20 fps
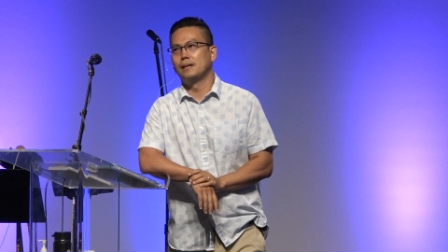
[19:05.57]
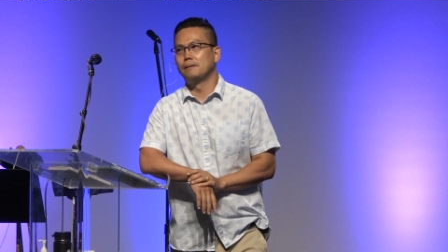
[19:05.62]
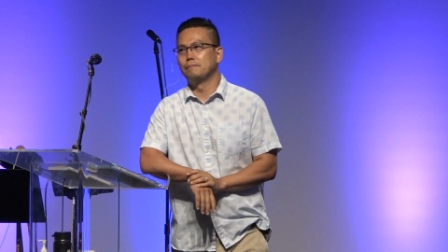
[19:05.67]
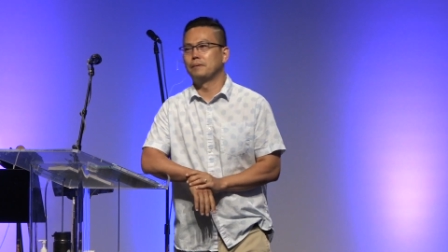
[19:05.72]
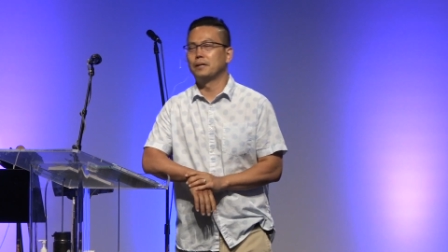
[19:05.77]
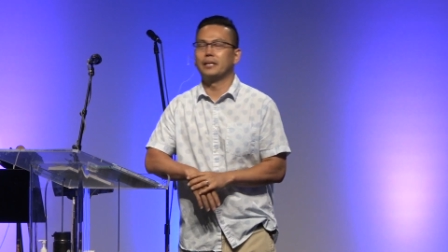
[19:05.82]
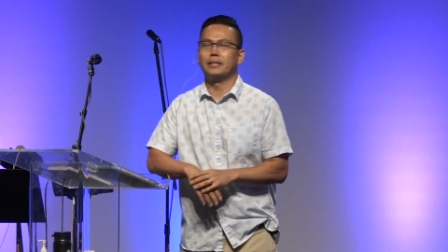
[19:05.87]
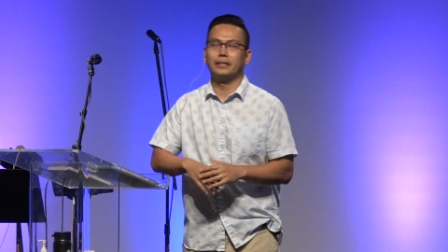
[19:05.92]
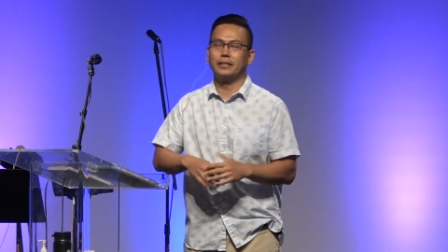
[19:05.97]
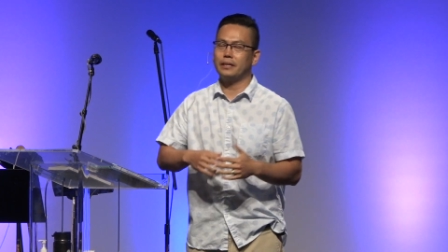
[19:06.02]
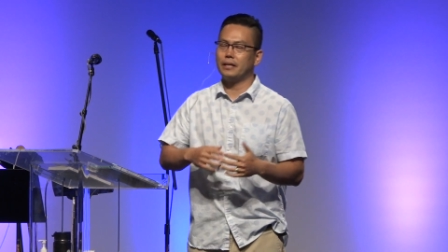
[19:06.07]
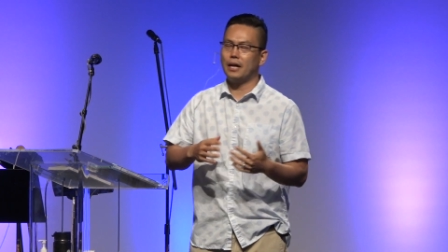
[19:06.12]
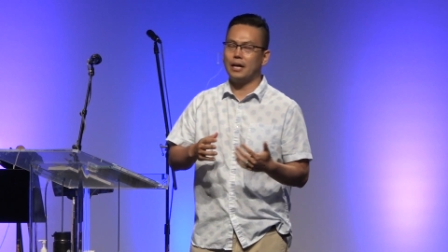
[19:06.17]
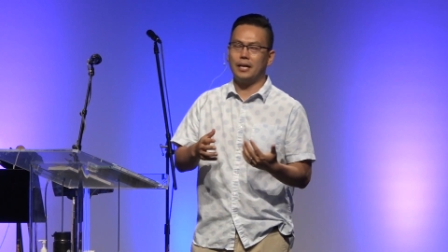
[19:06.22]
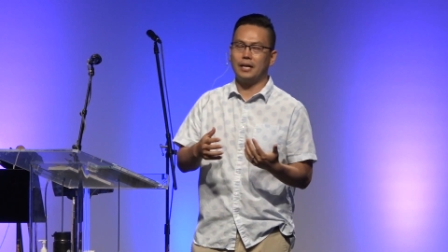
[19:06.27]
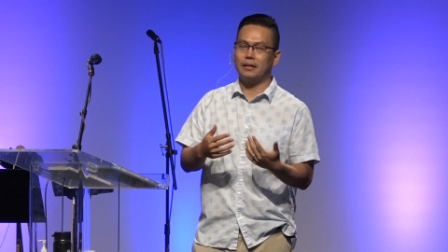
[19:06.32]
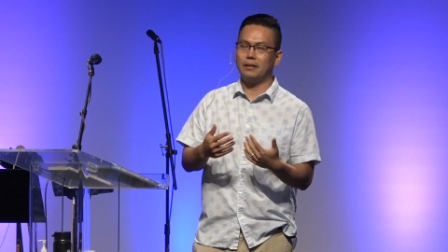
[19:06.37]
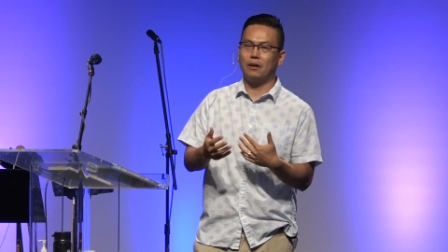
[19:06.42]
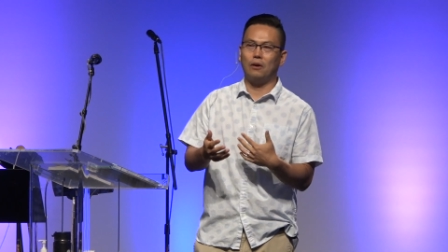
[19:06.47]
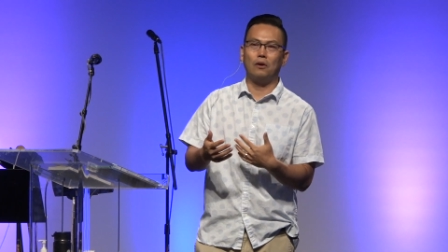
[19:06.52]
But
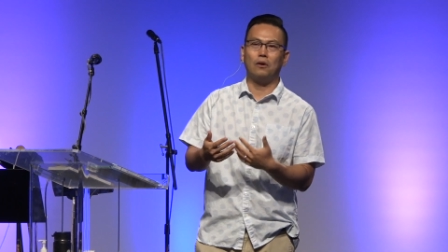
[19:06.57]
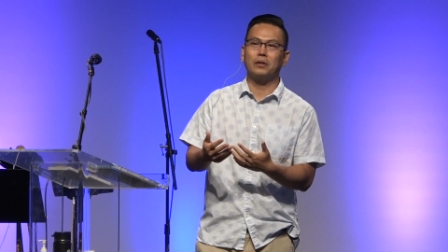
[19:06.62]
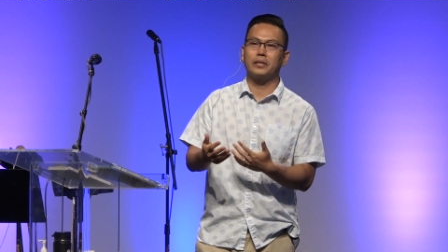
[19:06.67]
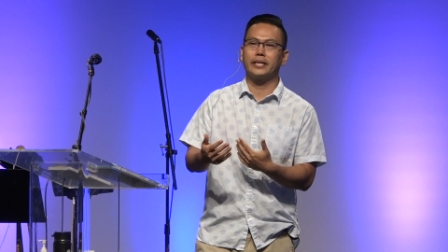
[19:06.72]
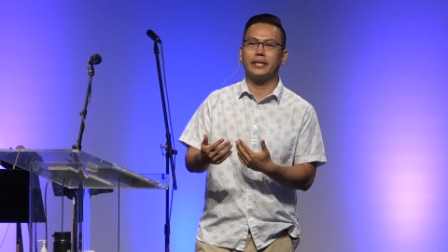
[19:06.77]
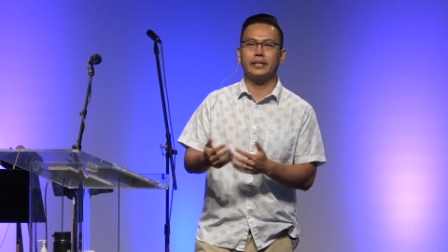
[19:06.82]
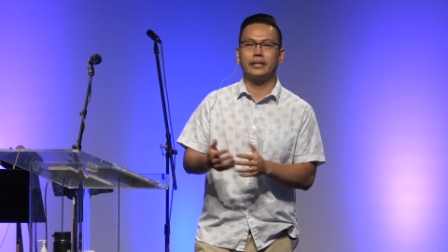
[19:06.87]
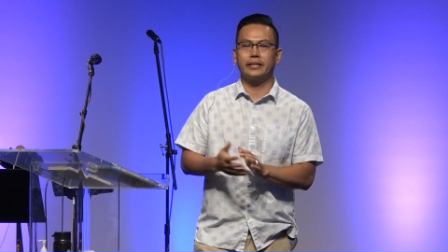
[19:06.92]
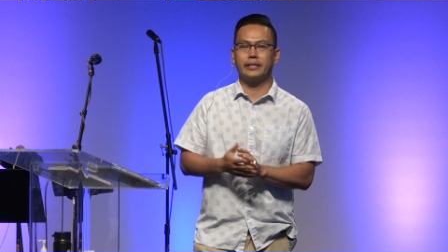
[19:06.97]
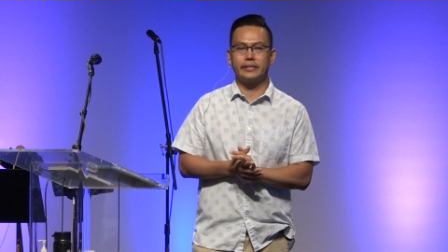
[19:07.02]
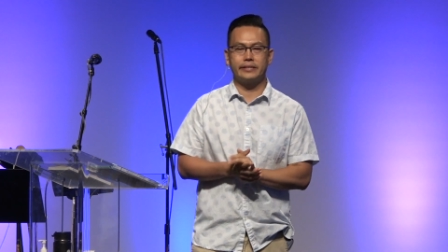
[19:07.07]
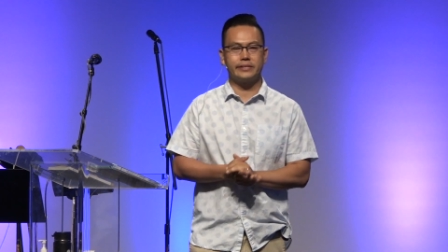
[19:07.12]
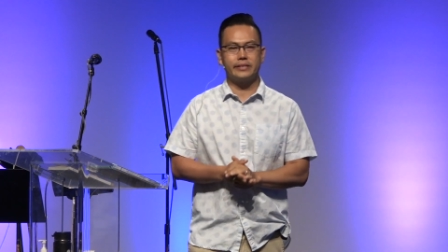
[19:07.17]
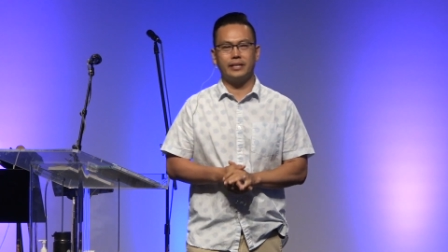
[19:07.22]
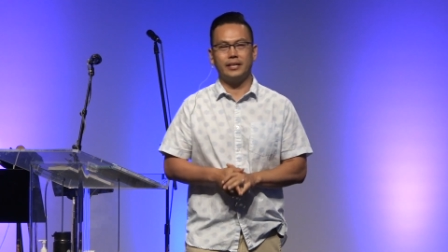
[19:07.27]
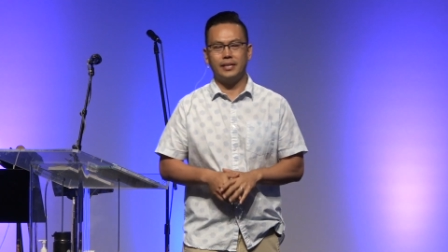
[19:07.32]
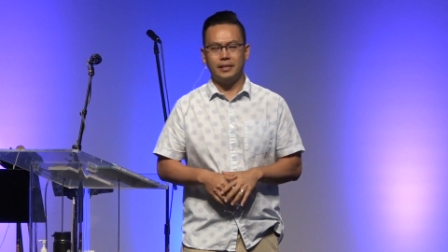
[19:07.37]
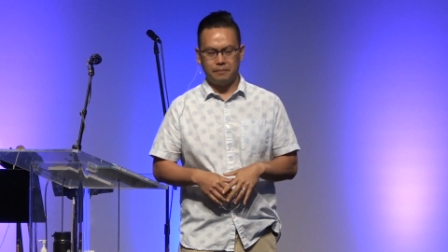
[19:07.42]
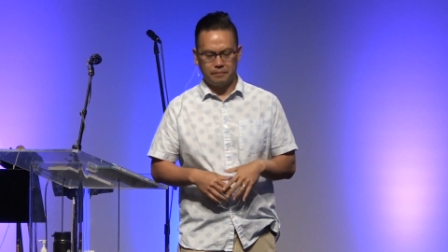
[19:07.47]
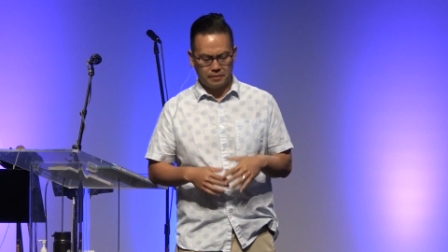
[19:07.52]
uh, all kidding
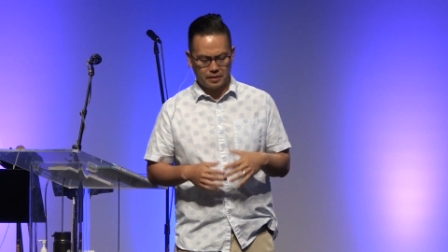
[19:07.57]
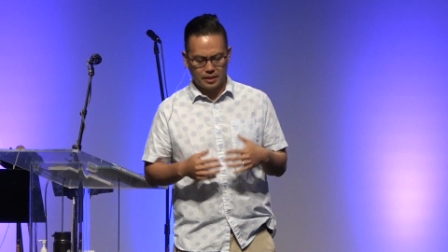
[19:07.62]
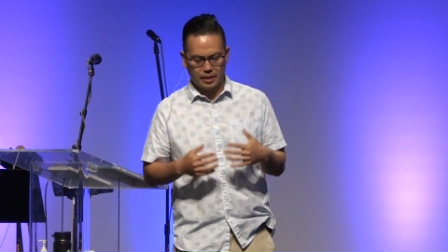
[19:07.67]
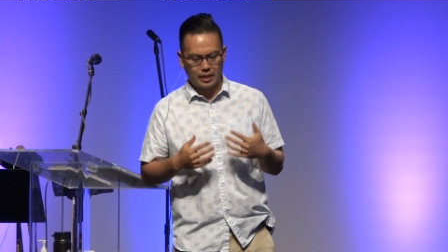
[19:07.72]
aside, I'm,